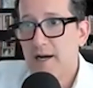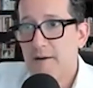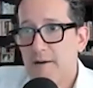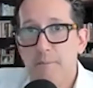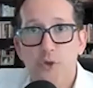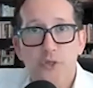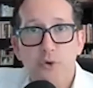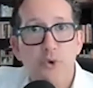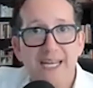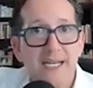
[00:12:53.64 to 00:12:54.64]
both the
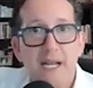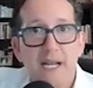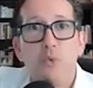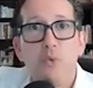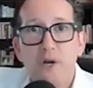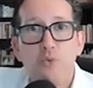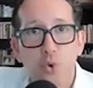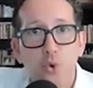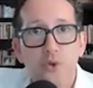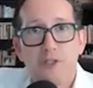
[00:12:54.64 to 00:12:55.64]
written and unwritten
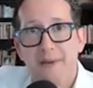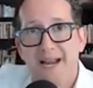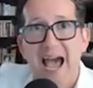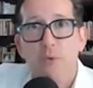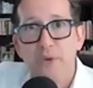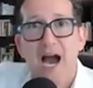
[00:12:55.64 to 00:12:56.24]
rules about how we